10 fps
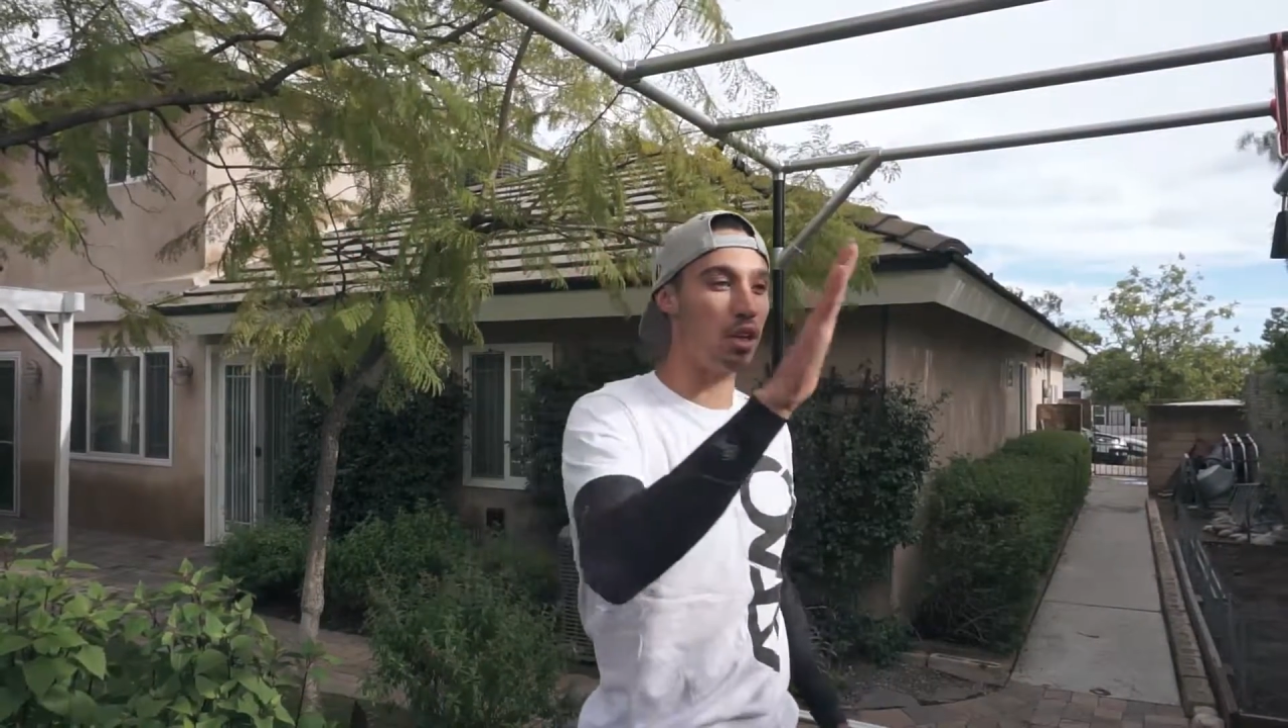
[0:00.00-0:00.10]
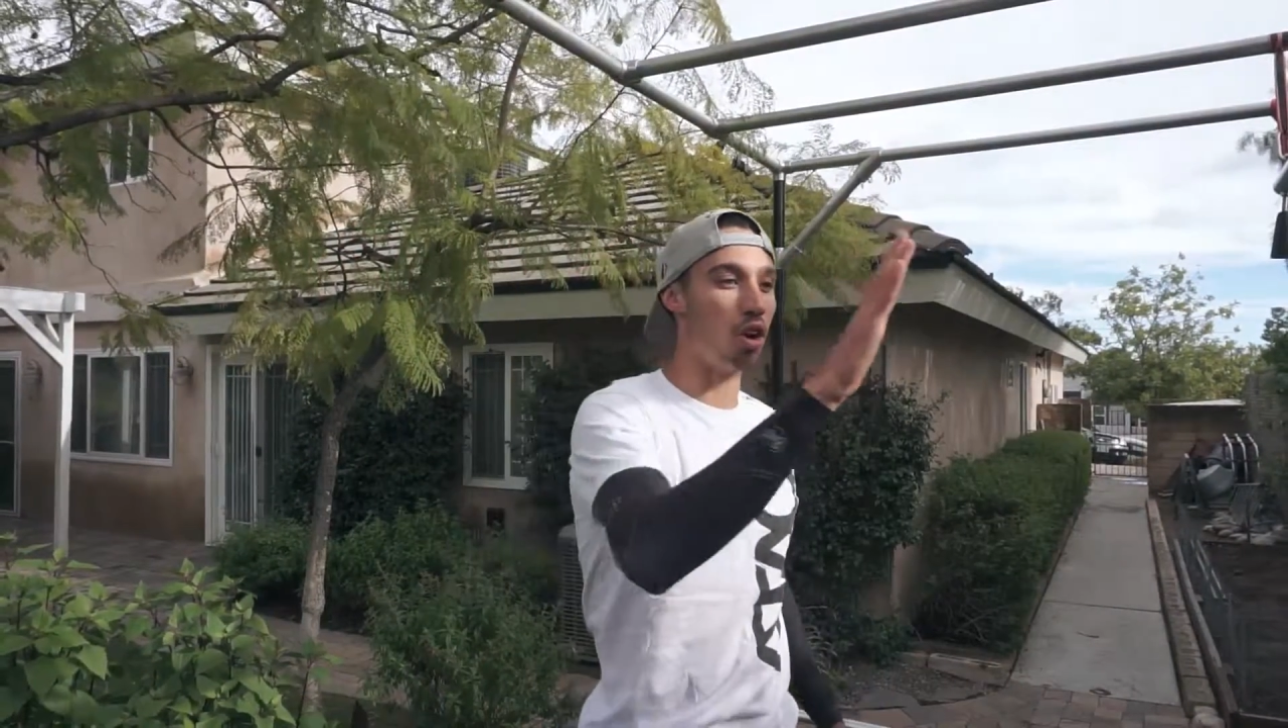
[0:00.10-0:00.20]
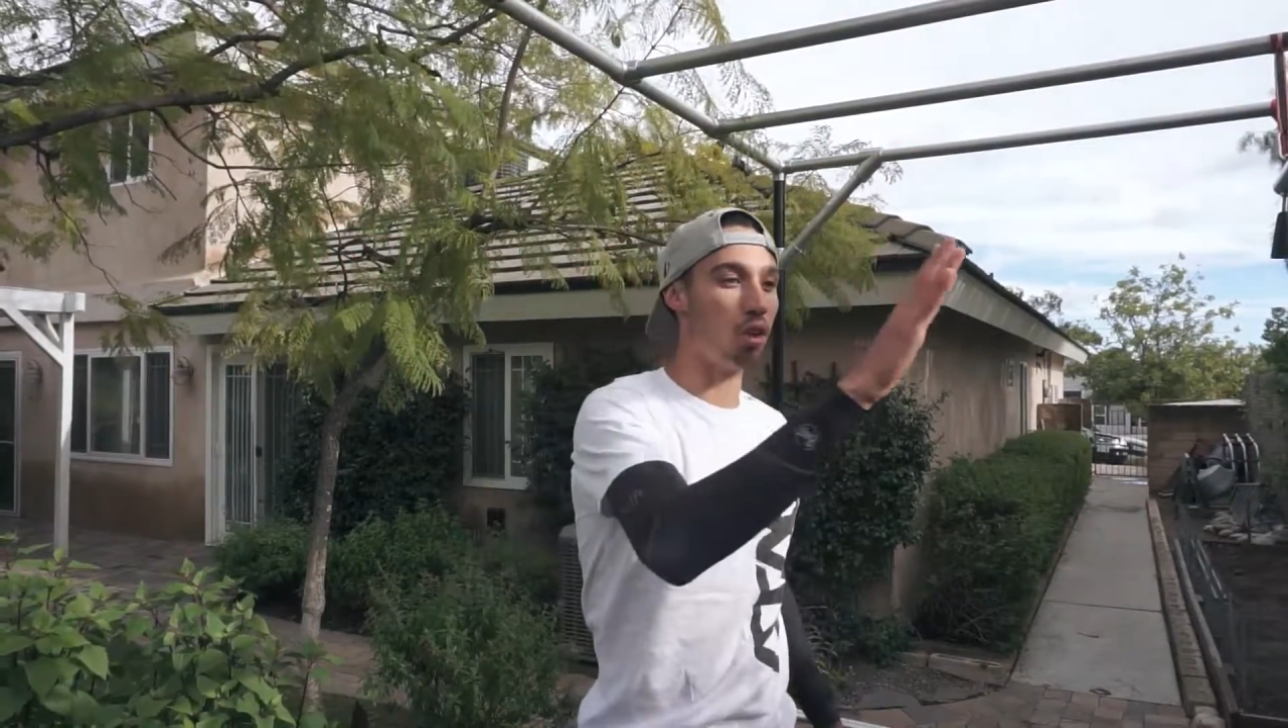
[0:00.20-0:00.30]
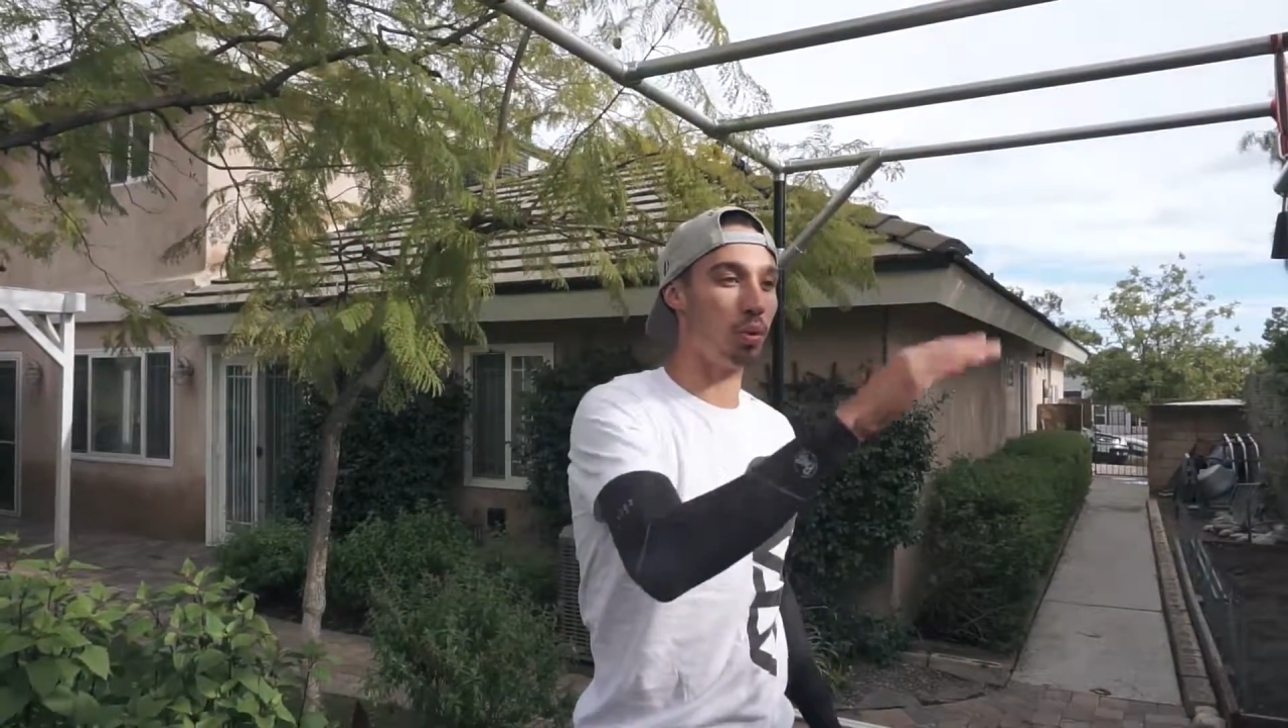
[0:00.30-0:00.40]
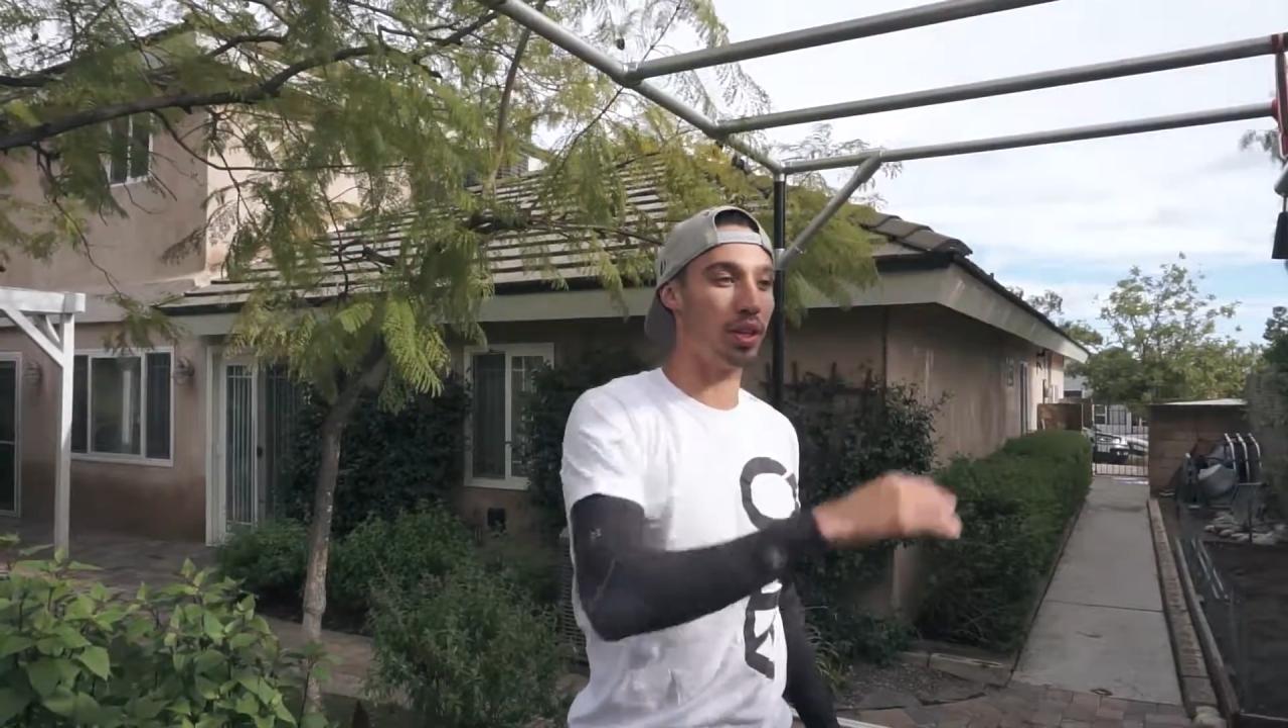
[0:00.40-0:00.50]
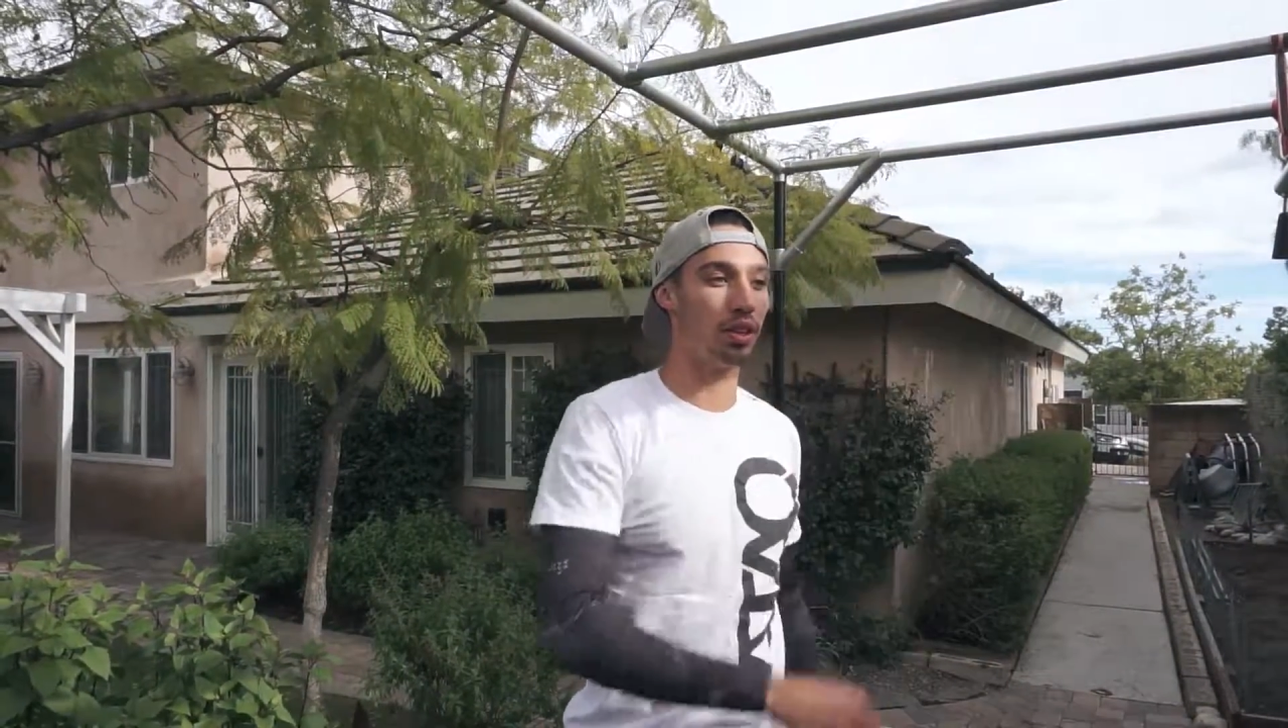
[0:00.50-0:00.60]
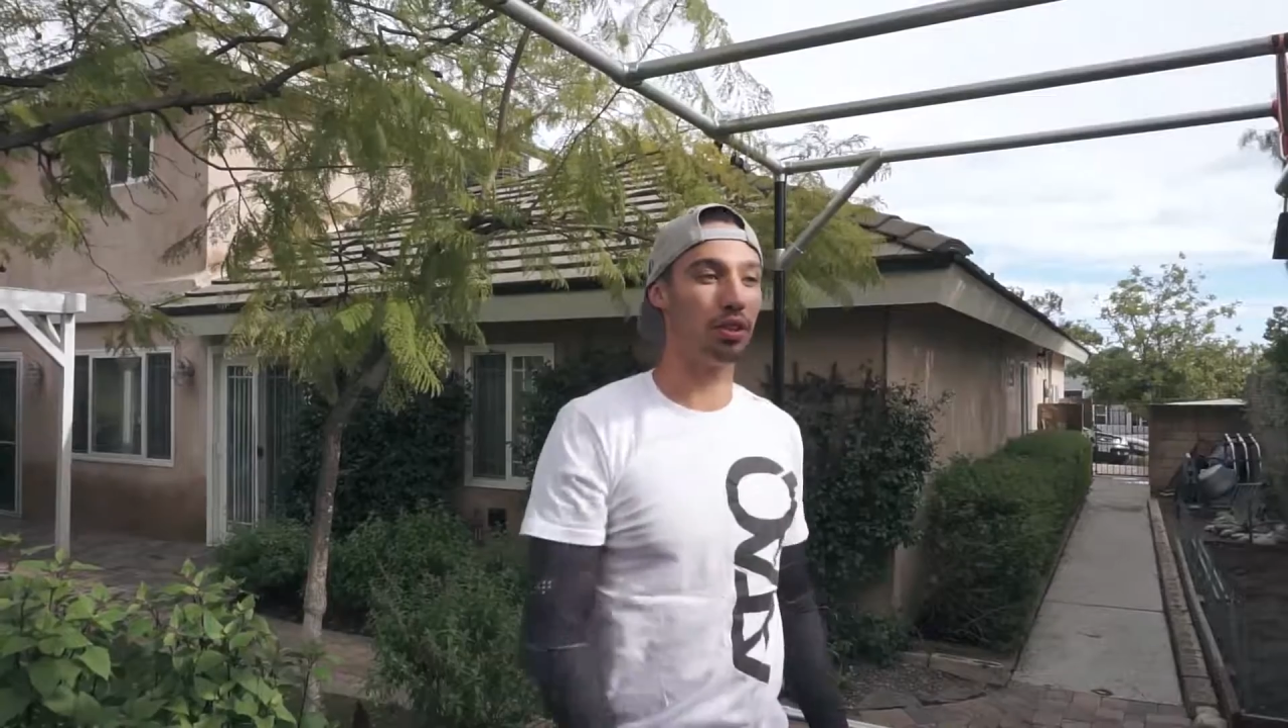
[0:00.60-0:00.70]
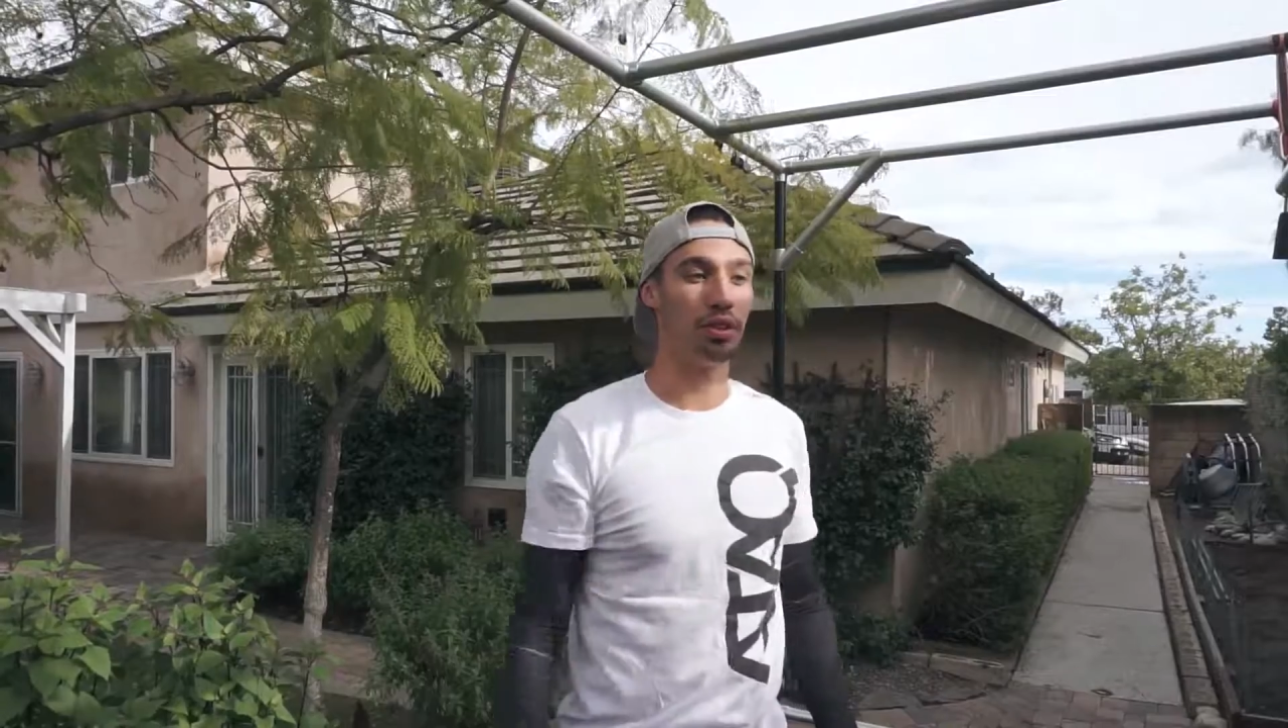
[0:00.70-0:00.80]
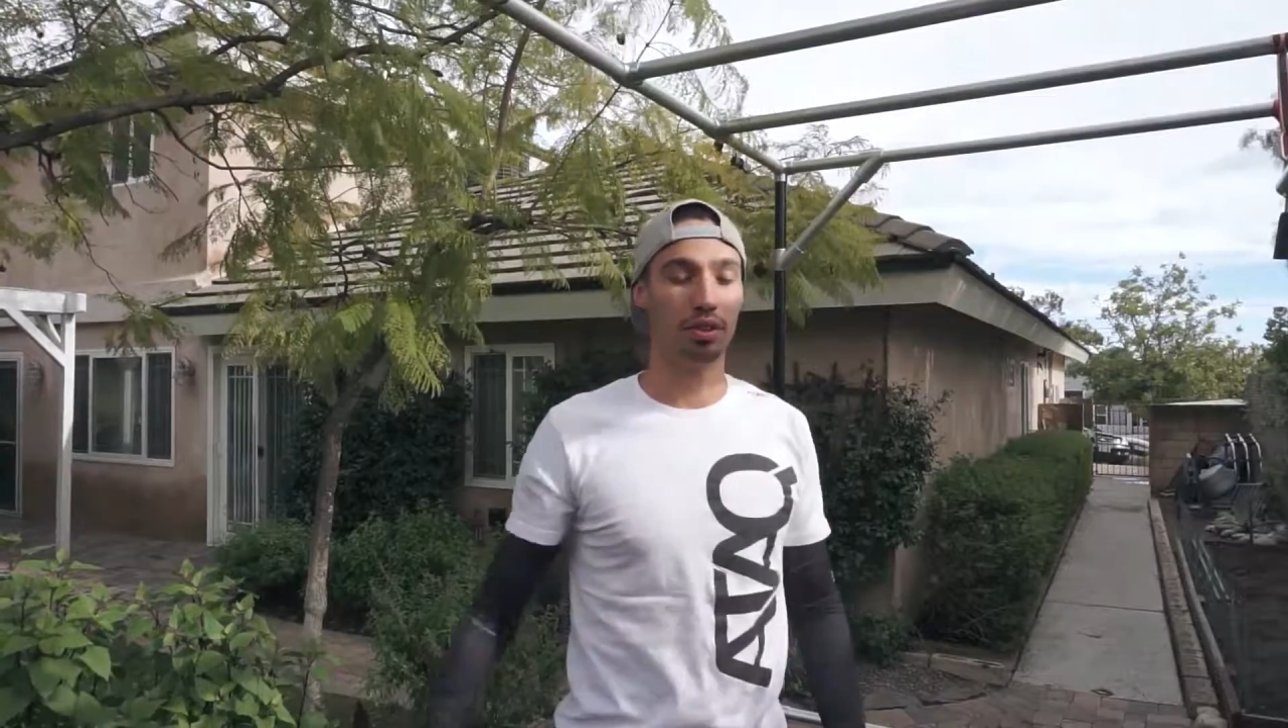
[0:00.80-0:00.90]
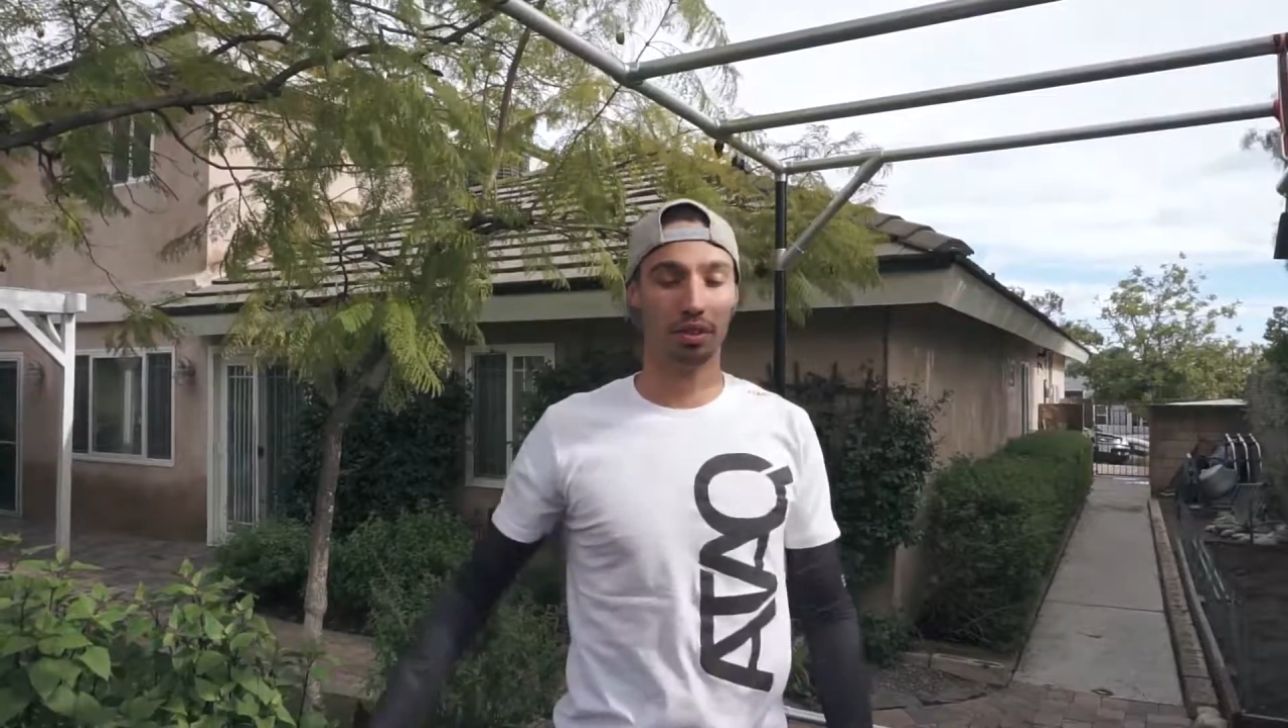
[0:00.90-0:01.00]
all the way
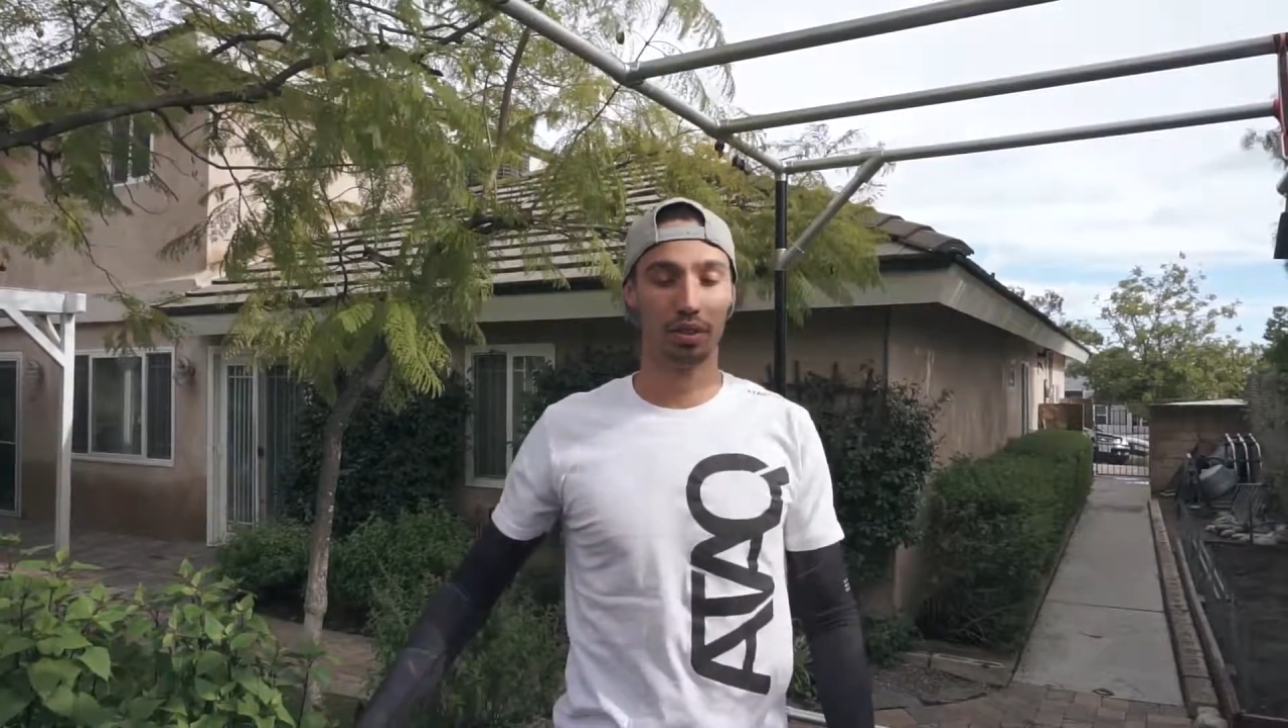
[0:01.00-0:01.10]
through.